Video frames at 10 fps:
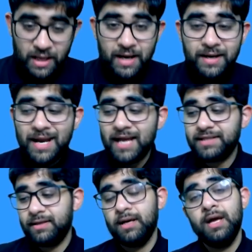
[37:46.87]

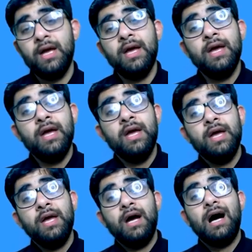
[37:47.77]
Next,
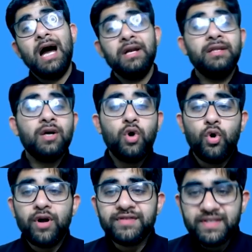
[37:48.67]
under the
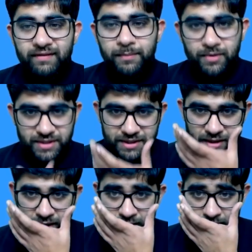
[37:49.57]
Code of Civil
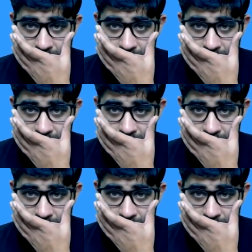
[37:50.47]
Procedure